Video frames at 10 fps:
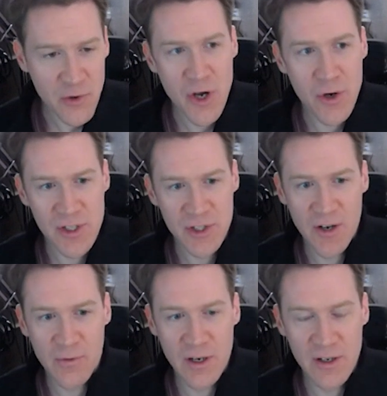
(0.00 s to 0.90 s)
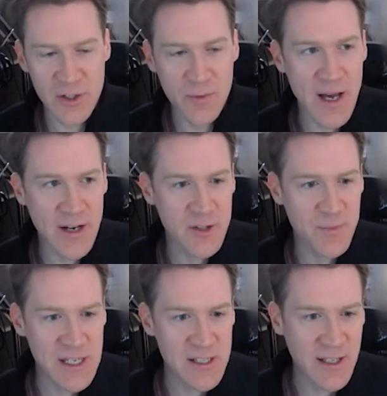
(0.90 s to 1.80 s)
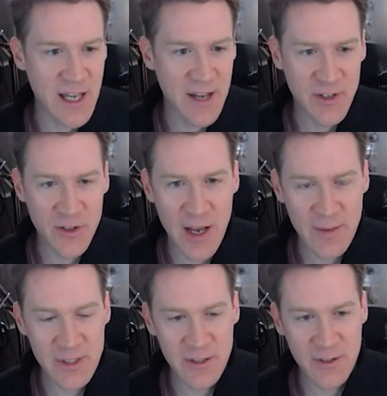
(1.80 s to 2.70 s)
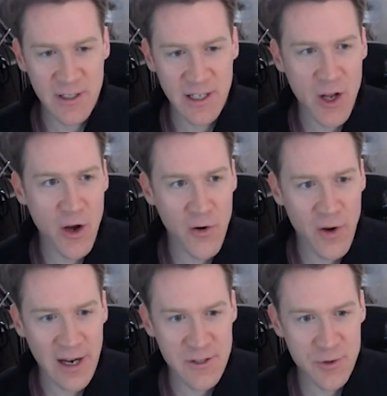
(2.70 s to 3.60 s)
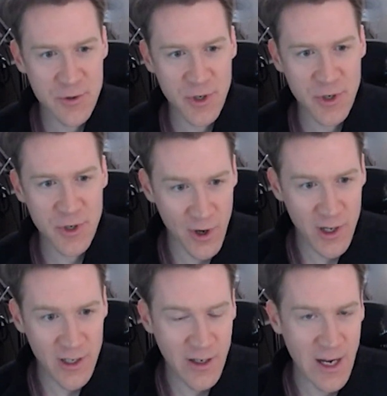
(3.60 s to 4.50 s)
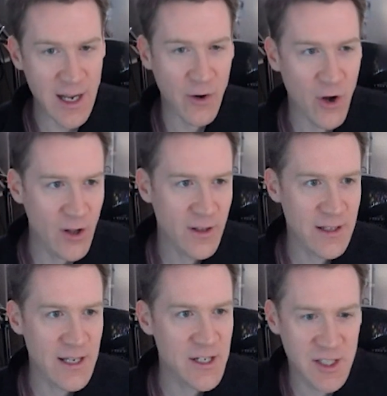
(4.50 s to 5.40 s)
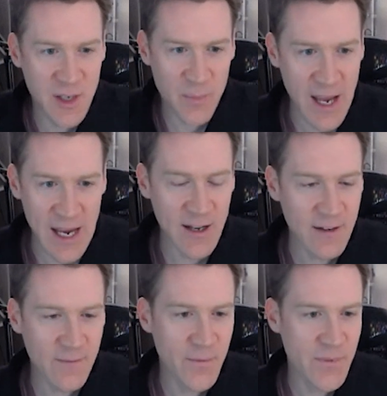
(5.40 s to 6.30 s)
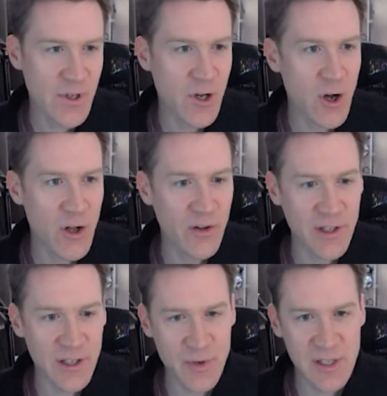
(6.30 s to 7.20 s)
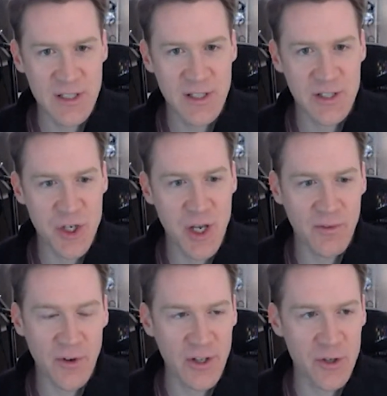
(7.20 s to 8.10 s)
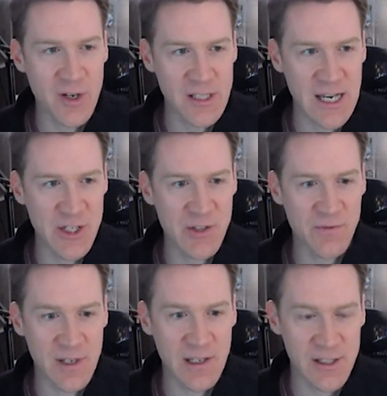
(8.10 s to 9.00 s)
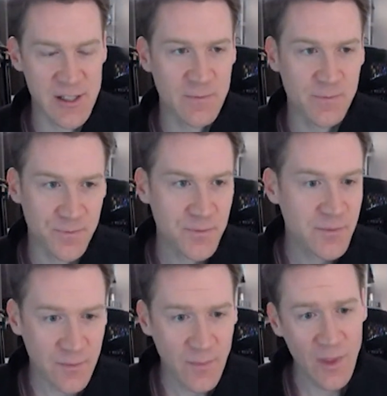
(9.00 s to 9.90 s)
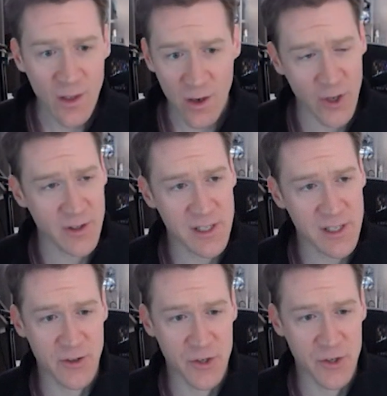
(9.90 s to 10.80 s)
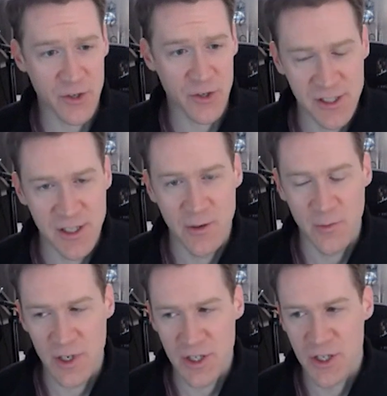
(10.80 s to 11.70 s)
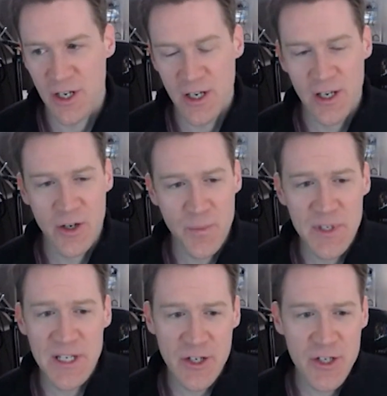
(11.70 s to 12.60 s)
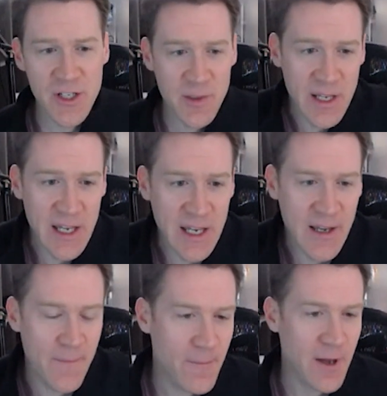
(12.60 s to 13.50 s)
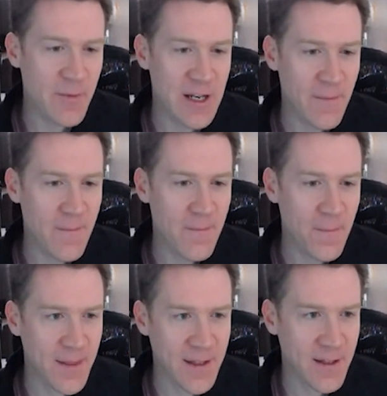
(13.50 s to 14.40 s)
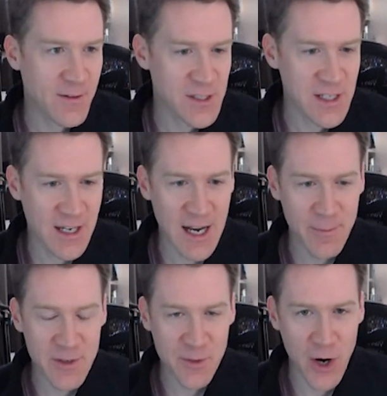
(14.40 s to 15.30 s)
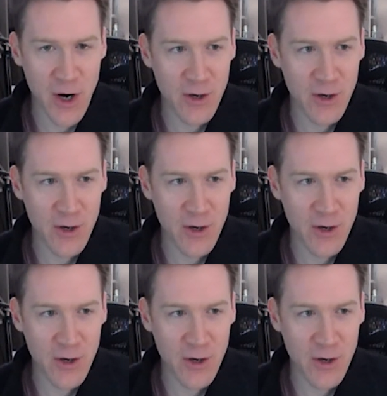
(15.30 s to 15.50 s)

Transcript: any new node software. So miners basically have to do absolutely no extra work at all, and they just get paid all the trans the sum of all the transaction fees of all these other chains, which could potentially be. I mean, this is not going to